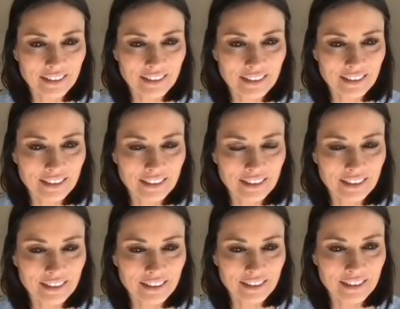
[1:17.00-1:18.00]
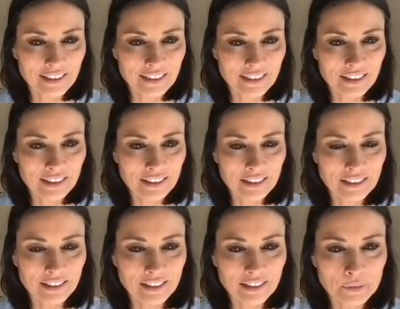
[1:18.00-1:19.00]

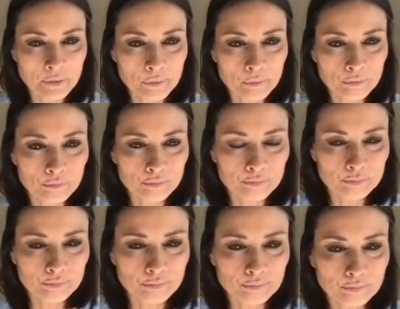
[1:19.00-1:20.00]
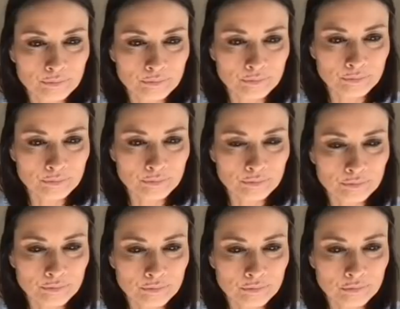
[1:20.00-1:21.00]
No words are spoken by the person on screen.